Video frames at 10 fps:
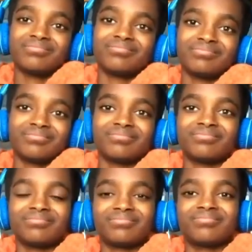
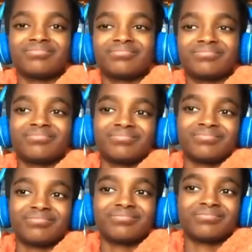
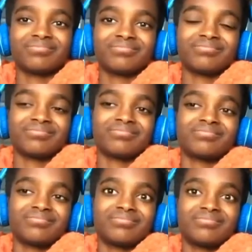
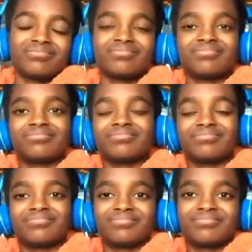
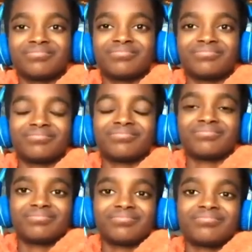
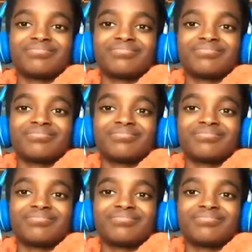(silent)